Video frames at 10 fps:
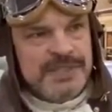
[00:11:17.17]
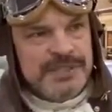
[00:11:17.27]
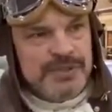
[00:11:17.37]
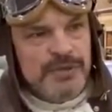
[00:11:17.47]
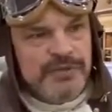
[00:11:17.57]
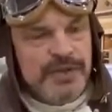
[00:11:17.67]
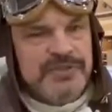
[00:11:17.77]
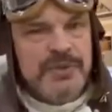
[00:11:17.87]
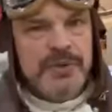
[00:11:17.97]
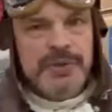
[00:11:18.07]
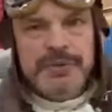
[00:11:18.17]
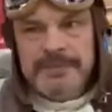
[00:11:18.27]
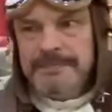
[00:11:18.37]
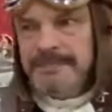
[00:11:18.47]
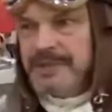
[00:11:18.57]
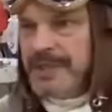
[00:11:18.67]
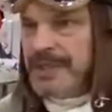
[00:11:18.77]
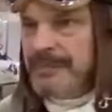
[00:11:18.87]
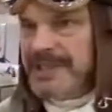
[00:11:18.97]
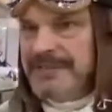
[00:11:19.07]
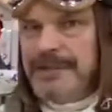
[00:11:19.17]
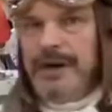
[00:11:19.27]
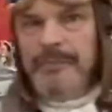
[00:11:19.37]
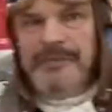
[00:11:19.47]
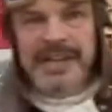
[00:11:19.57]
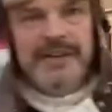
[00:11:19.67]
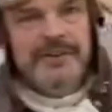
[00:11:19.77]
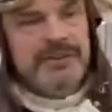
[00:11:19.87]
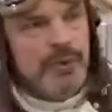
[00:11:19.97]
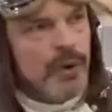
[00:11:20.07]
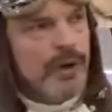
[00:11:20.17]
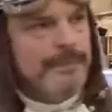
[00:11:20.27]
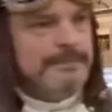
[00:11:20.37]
So far so good. But come the end of the war,